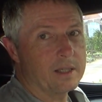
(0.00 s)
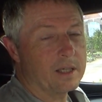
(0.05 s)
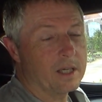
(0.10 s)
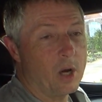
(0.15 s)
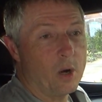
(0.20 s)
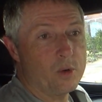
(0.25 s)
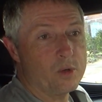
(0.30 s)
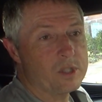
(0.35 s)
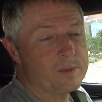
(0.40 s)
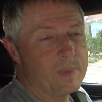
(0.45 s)

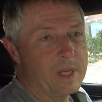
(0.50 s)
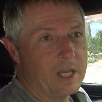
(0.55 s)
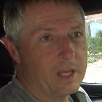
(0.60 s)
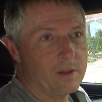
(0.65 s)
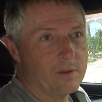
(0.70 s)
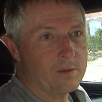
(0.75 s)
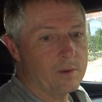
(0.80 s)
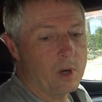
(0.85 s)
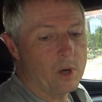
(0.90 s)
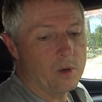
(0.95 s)
codes
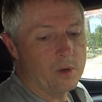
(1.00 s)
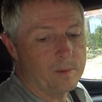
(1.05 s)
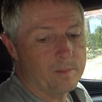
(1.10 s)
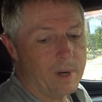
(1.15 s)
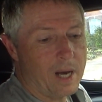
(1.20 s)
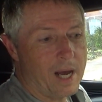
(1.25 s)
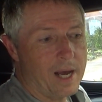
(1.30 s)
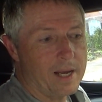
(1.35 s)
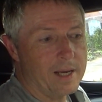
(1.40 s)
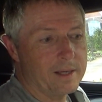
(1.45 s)
being thrown
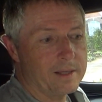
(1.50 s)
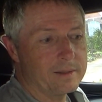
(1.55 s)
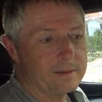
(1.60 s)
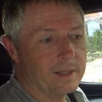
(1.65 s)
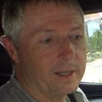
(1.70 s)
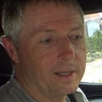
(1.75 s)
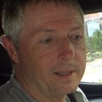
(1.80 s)
by